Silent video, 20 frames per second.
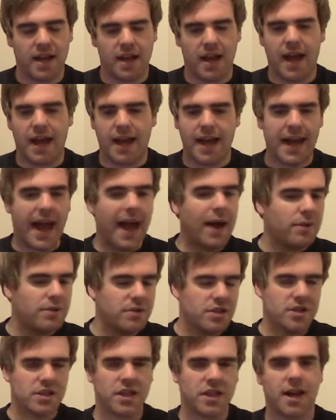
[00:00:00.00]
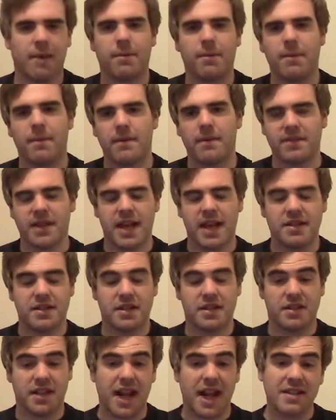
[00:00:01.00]
and then out just a couple of months
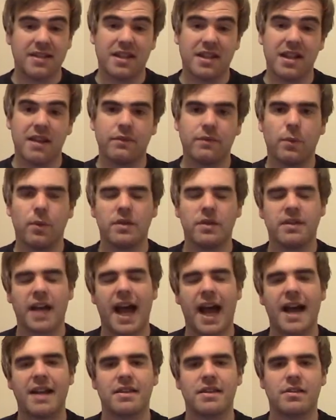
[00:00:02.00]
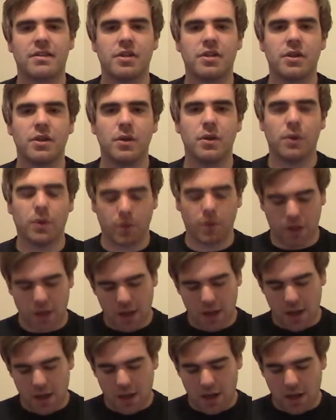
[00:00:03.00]
later. So that's another one to add to your
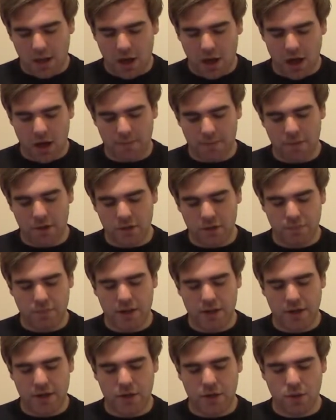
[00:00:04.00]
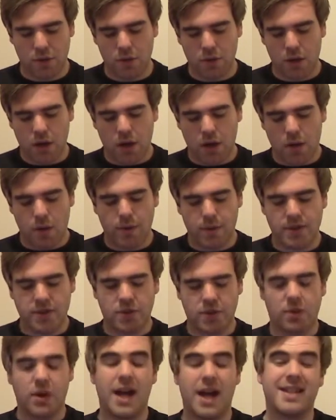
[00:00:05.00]
lineup. Looked pretty cool. We
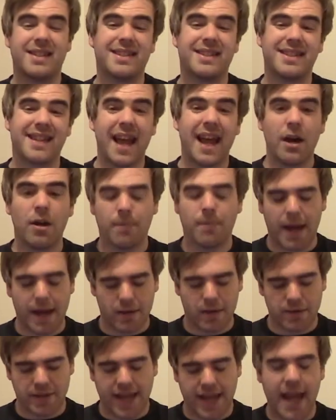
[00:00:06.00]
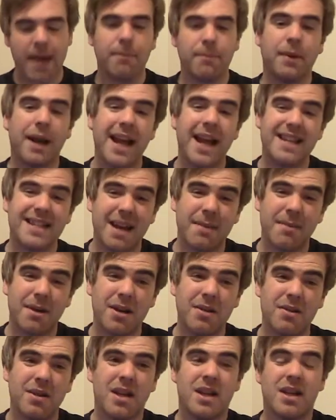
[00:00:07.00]
saw a scale-bound gameplay
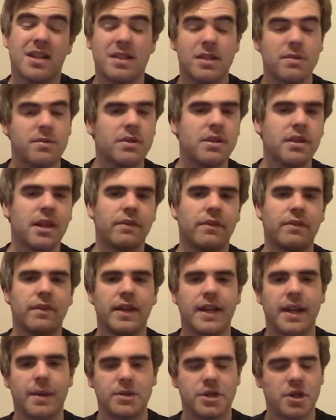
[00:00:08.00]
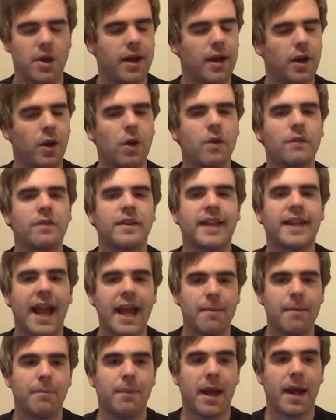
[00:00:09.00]
demo. So this was another thing. They were showing a lot of
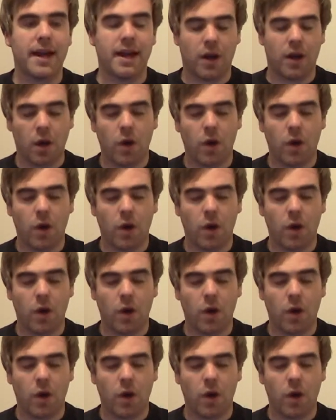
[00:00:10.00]
gameplay